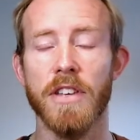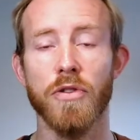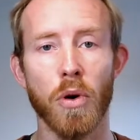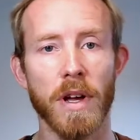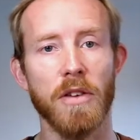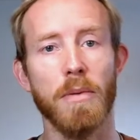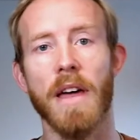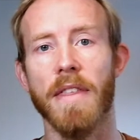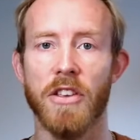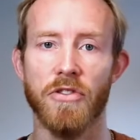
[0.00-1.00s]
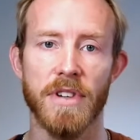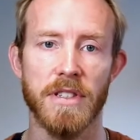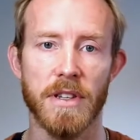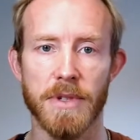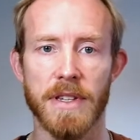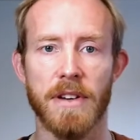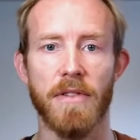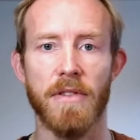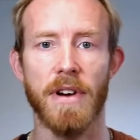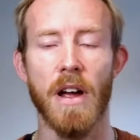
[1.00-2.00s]
talking to another country's
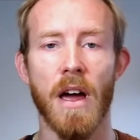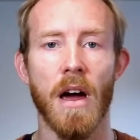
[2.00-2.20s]
subsidiary,